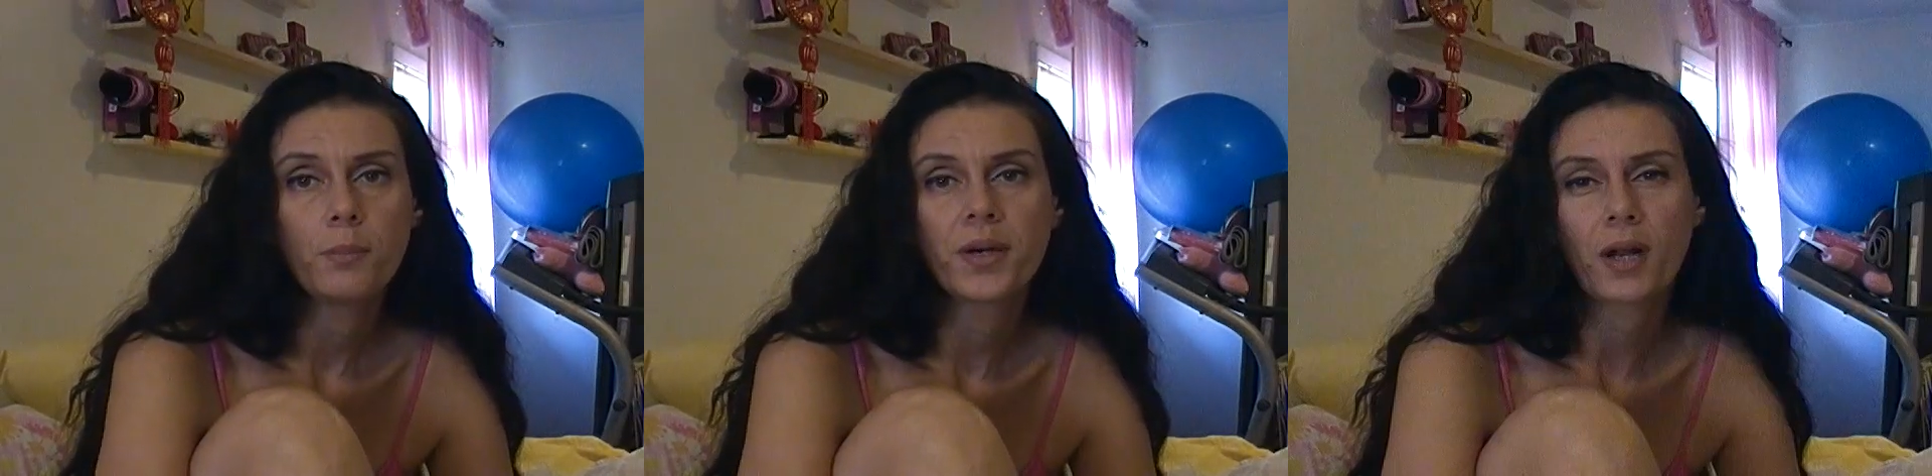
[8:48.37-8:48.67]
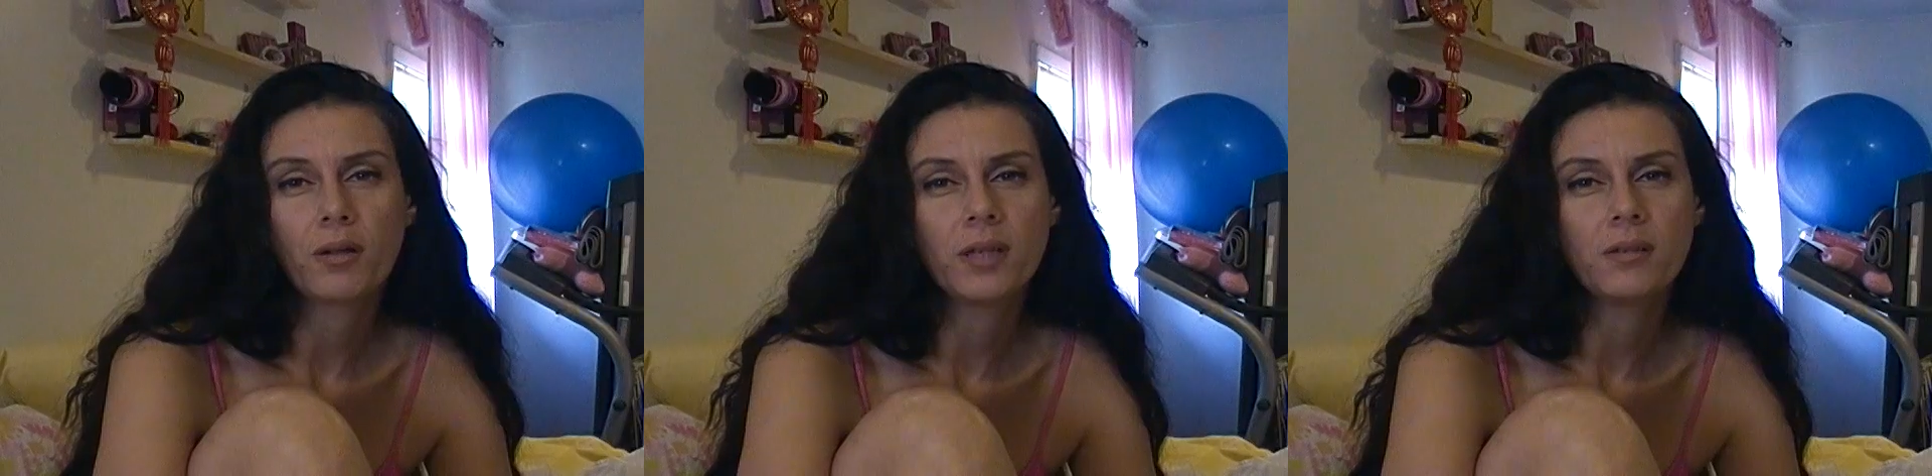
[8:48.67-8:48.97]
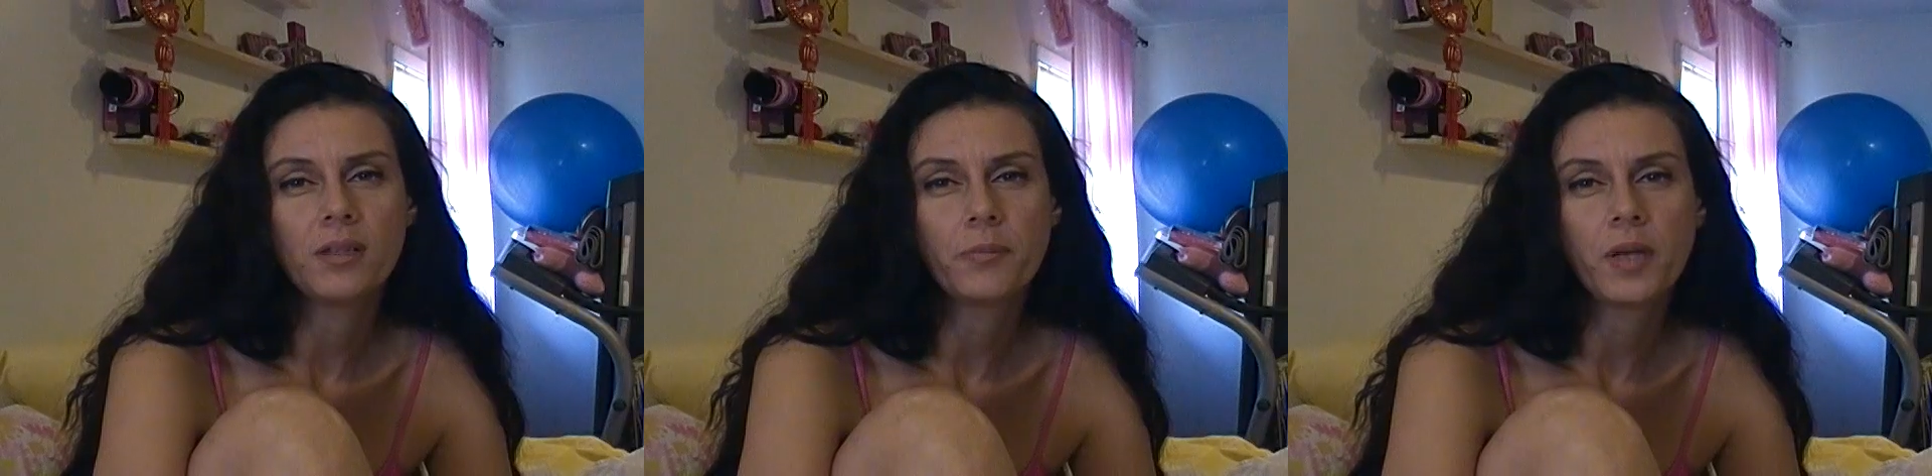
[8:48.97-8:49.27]
But I
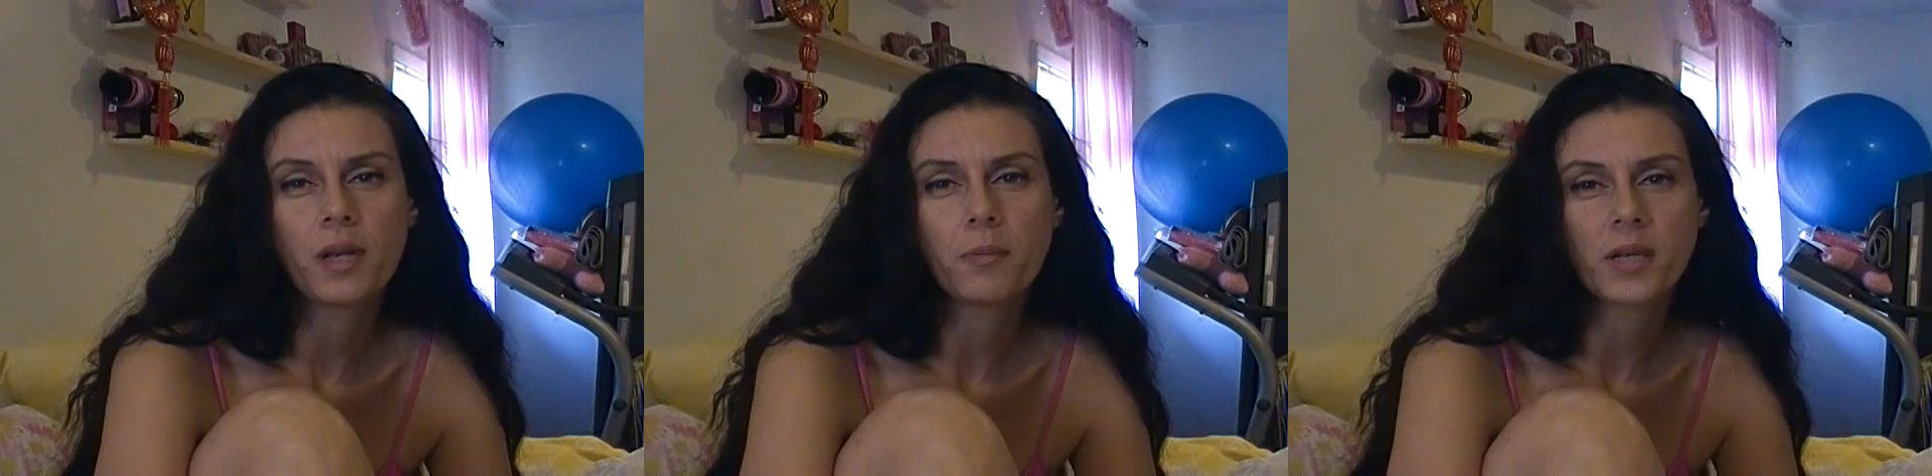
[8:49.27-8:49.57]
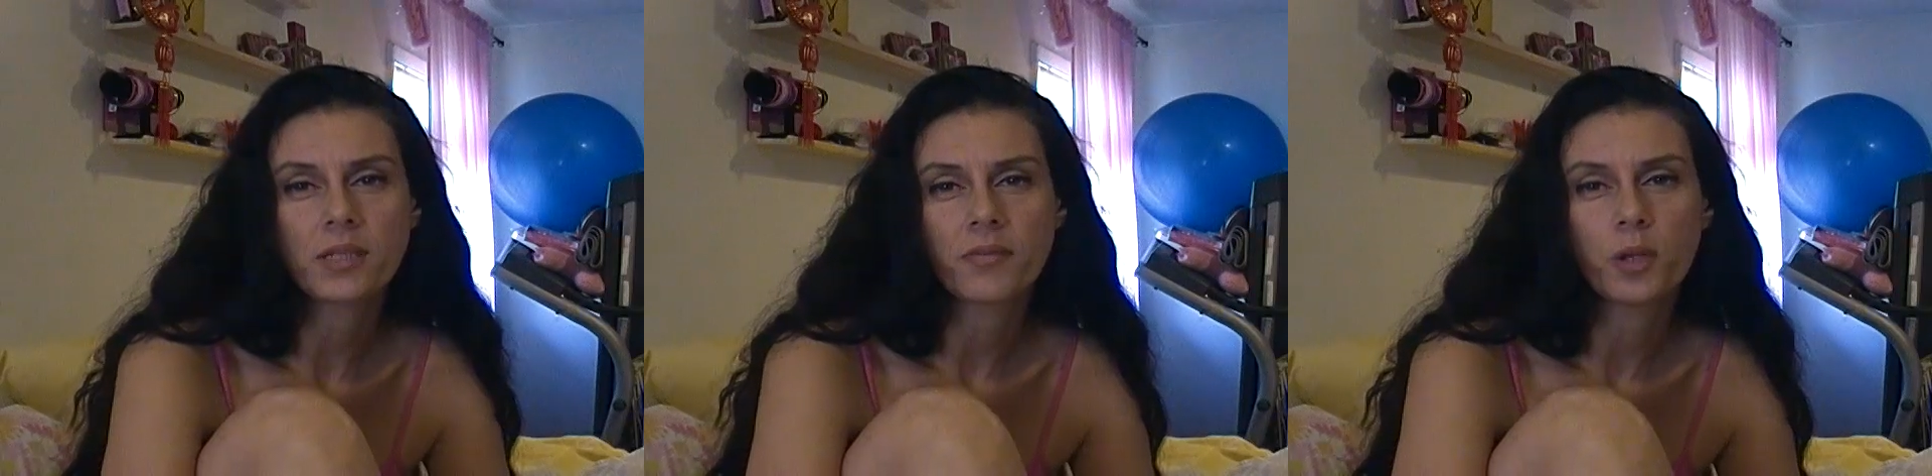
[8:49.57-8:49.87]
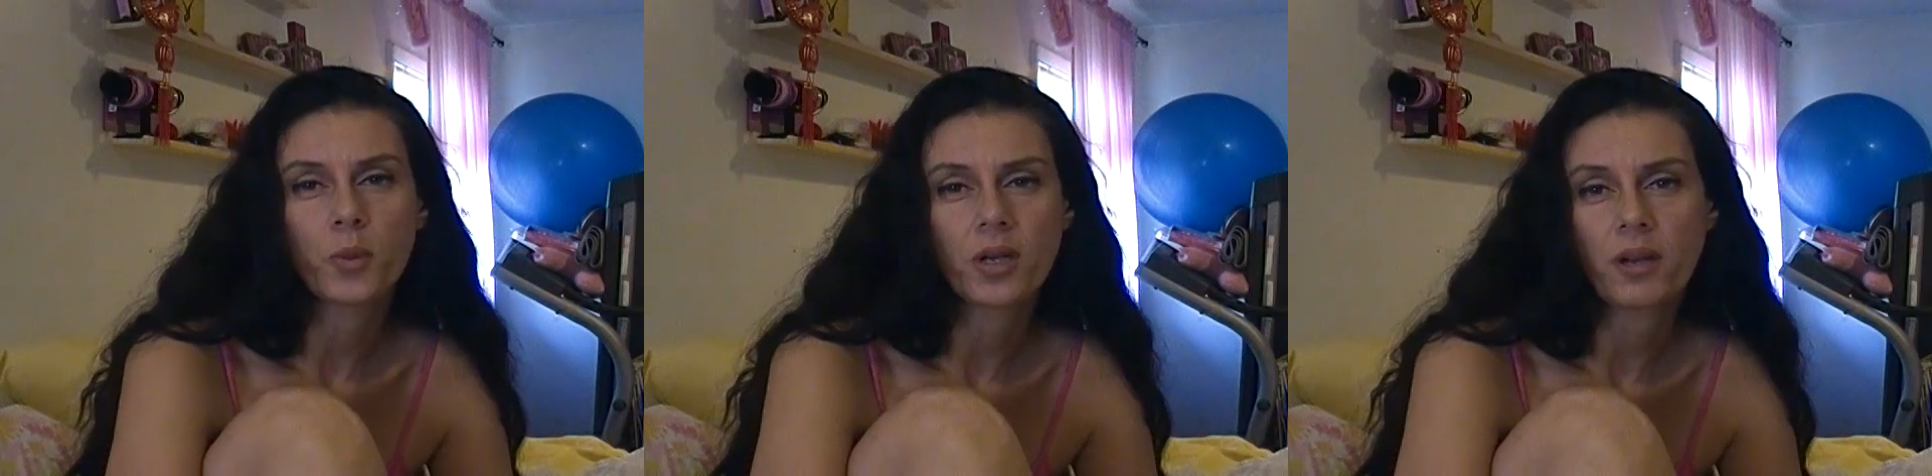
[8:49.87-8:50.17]
only limited it myself. I only bought